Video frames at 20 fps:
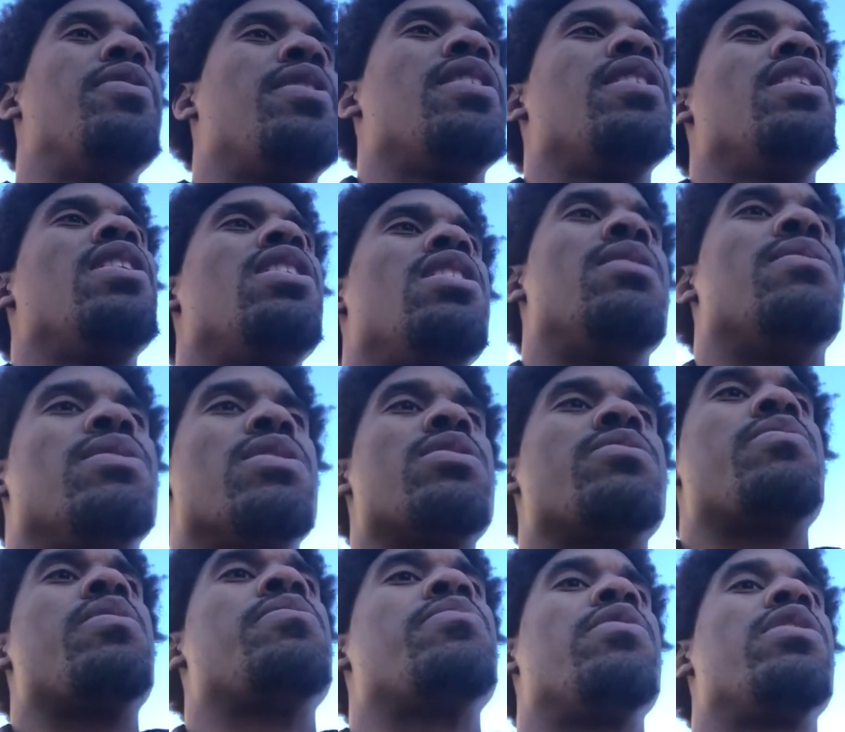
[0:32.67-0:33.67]

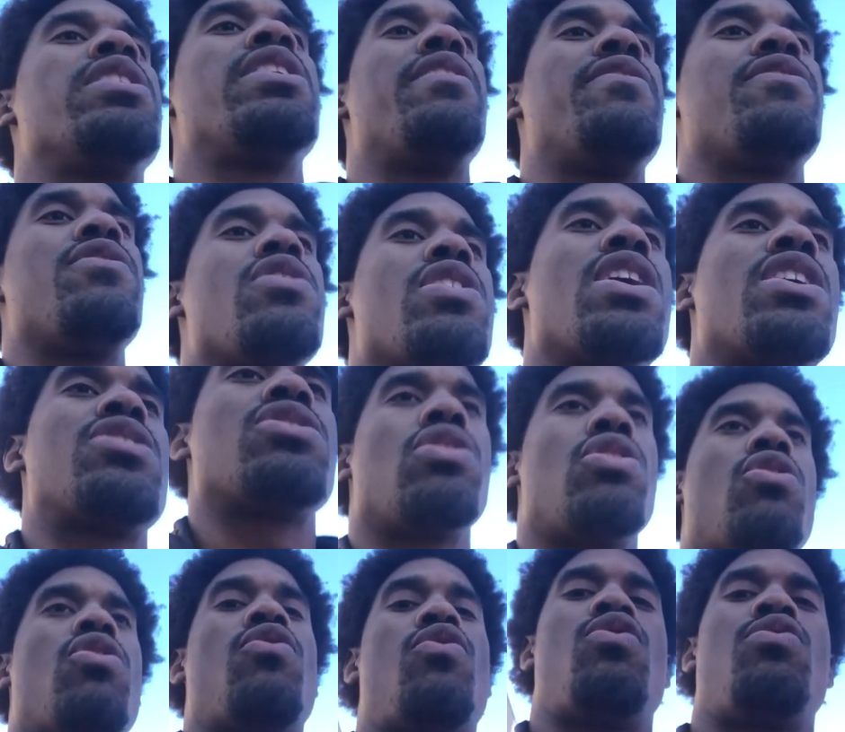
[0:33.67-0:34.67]
Multiple people live in, you got your
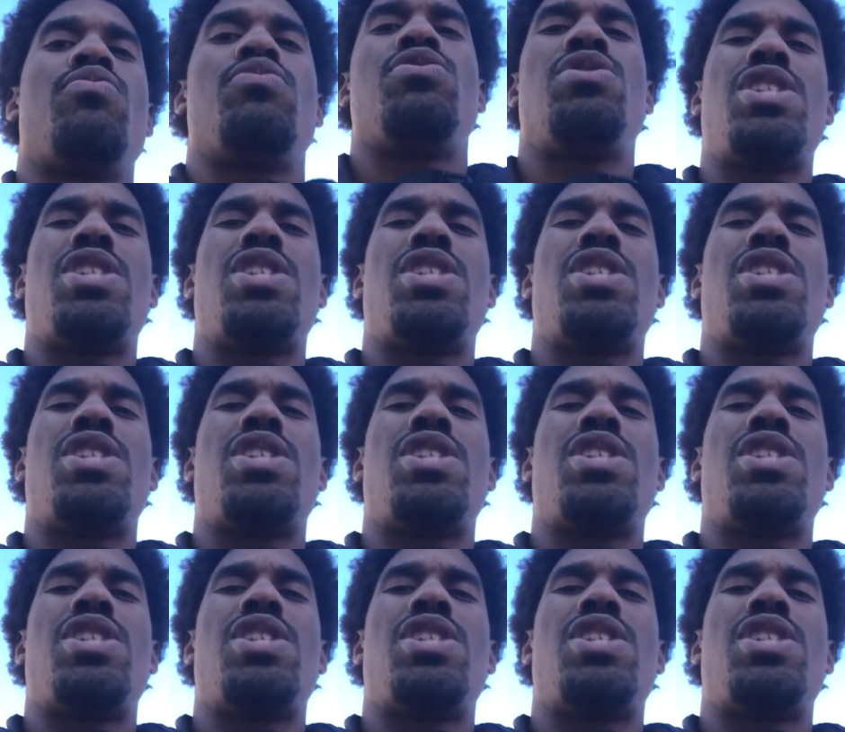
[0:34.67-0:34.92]
own room,